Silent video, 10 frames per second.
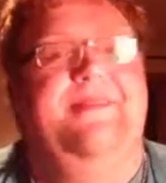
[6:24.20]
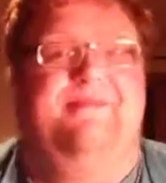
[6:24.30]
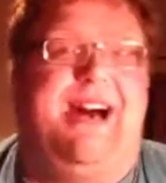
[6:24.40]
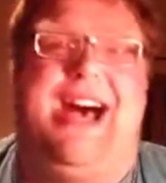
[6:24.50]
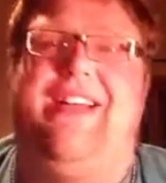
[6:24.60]

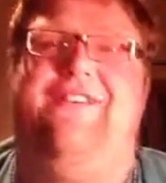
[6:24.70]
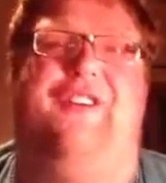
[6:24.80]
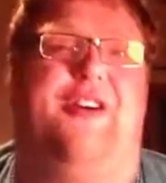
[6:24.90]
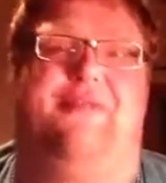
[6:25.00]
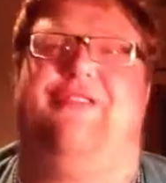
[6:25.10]
My
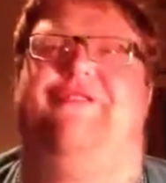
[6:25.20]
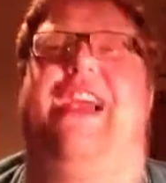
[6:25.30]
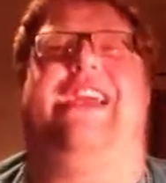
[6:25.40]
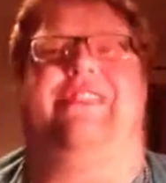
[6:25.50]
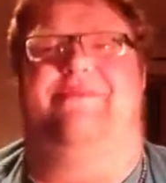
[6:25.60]
former
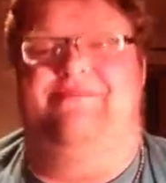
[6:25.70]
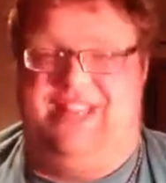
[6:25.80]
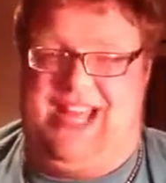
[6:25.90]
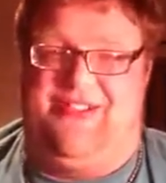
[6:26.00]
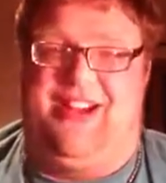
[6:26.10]
favorite
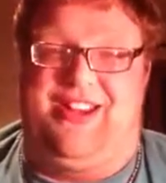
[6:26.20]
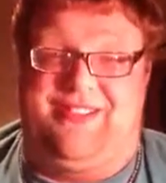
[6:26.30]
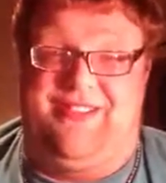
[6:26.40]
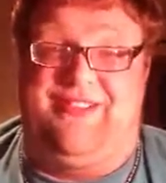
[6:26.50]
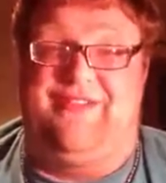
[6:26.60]
player on
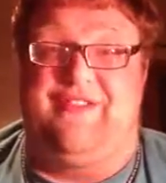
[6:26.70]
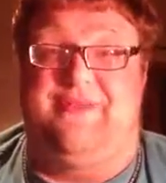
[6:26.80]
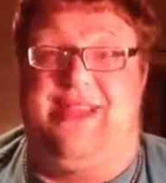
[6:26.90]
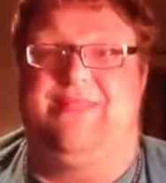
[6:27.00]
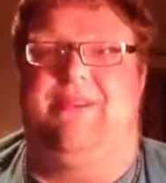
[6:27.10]
earth for
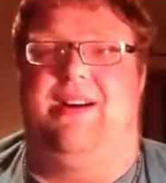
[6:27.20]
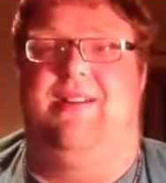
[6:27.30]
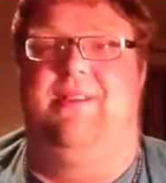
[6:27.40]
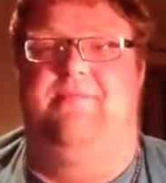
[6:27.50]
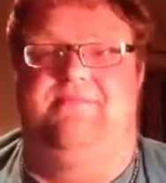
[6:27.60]

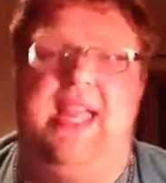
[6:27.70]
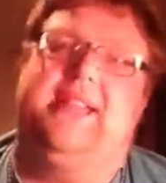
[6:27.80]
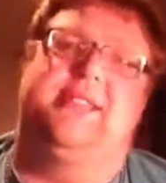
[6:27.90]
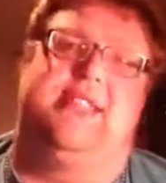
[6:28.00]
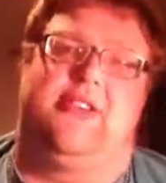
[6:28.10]
baseball,
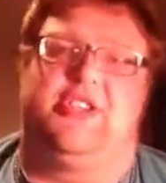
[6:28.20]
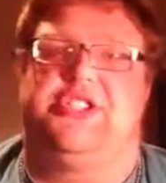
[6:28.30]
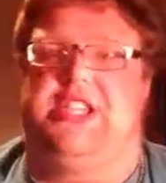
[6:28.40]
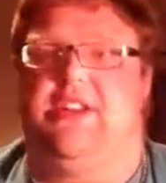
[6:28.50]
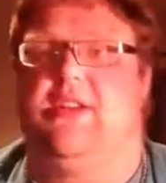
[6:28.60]
next to Derek
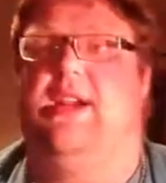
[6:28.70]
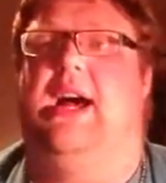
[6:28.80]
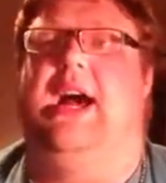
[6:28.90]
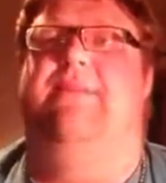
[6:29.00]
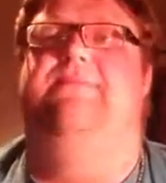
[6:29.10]
Jeter.
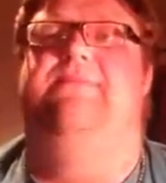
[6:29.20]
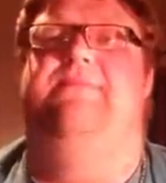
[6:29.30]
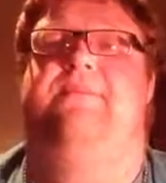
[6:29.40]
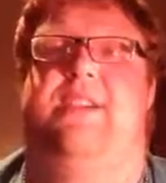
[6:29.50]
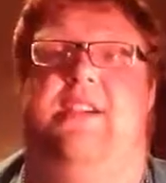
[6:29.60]

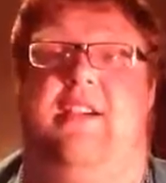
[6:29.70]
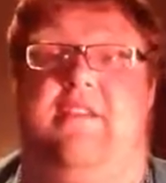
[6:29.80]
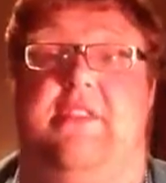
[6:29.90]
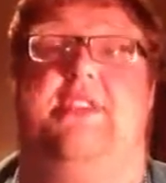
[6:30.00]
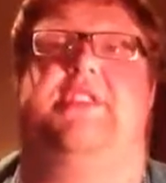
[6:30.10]

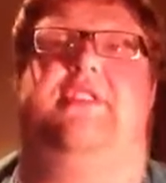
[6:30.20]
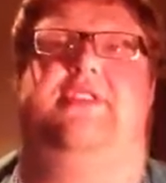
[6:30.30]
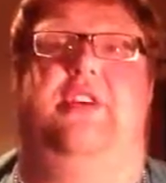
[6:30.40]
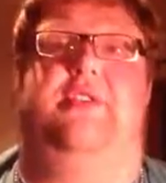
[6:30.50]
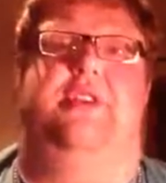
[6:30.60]
For those of you
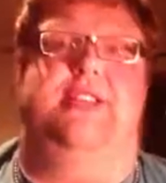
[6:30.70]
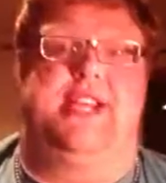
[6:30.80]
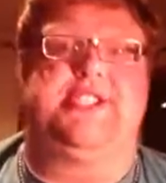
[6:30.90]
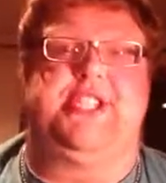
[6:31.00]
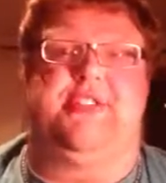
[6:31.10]
who don't know,
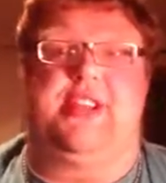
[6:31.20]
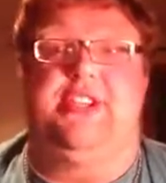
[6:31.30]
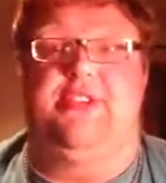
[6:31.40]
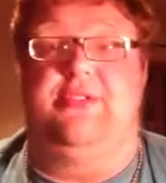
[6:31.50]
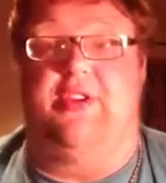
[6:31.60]
Derek Jeter
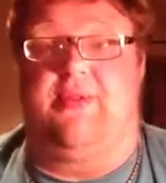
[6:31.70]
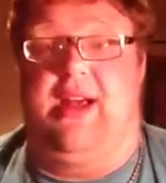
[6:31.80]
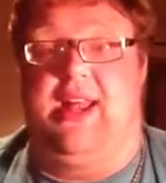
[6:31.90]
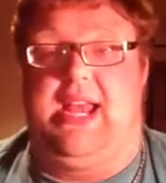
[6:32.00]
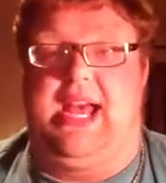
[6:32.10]
can do no
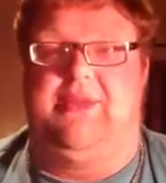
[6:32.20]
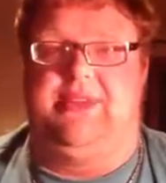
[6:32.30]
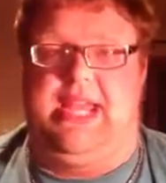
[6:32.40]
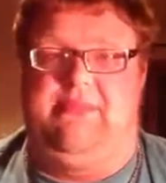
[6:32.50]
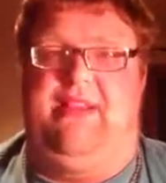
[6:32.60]
wrong. I will
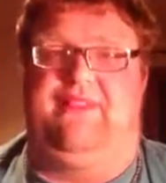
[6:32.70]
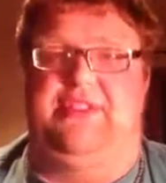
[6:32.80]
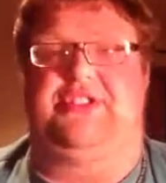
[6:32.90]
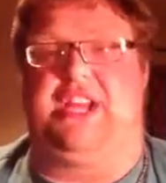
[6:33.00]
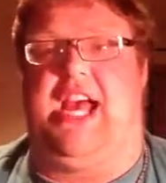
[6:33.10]
name my
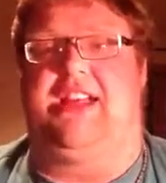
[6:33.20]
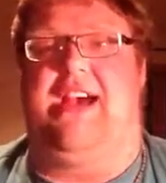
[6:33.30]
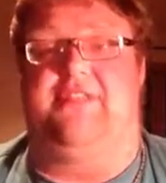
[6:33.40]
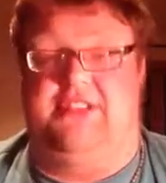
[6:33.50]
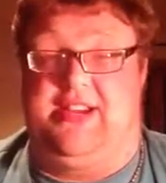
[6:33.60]
first child
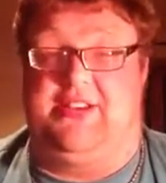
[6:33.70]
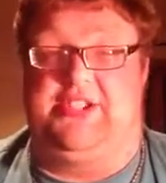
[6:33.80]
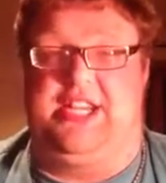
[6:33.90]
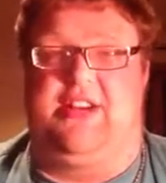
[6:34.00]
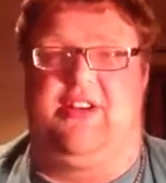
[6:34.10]
after Derek
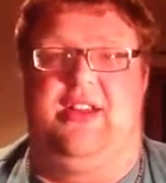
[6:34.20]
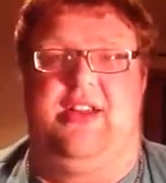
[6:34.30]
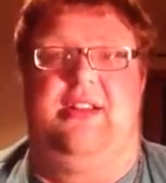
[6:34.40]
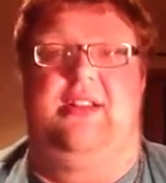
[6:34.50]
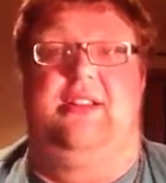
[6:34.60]
Jeter.
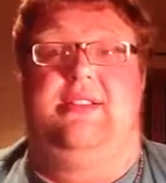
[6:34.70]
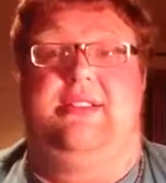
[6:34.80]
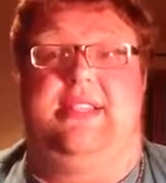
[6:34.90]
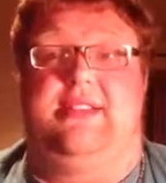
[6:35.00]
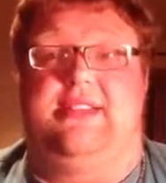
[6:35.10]

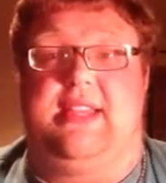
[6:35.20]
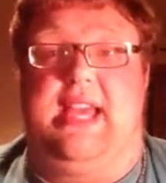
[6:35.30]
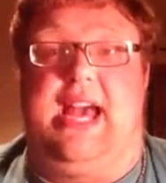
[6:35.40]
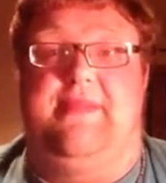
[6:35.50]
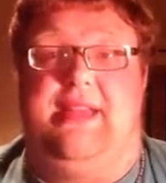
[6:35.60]

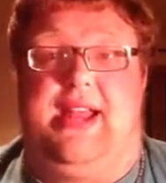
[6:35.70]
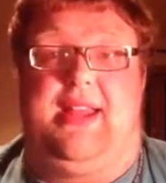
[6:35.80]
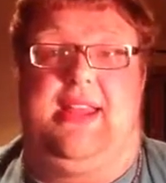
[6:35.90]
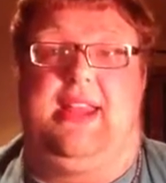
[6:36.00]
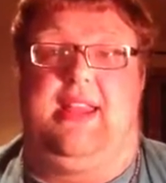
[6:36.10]
Seriously, I'm
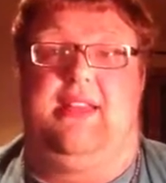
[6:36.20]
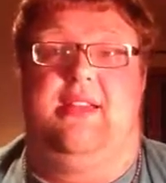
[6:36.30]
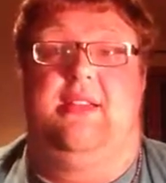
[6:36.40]
not kidding.